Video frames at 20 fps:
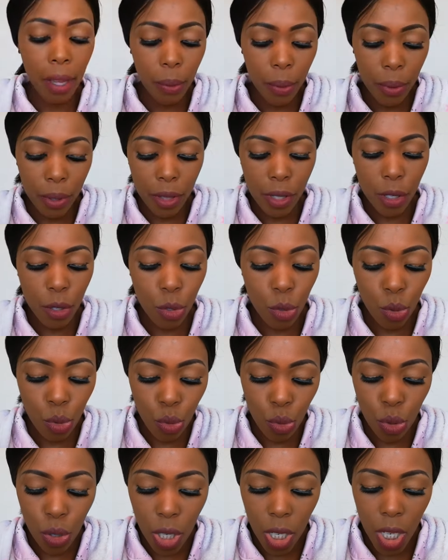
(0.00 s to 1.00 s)
hair with this
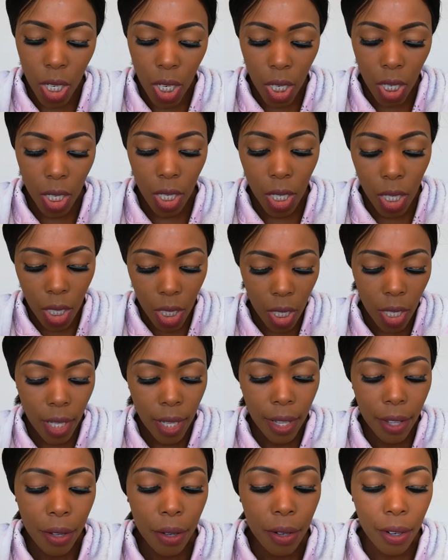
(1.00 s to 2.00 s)
dooke
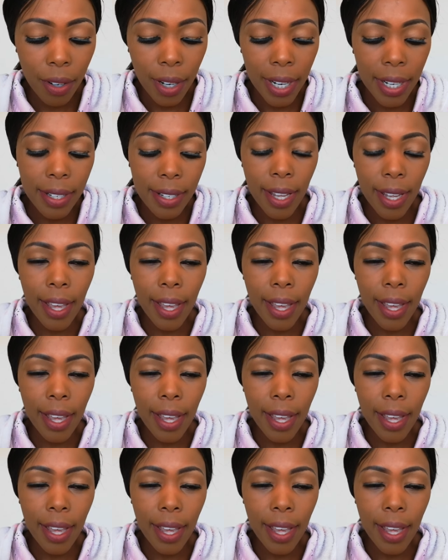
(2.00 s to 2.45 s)
right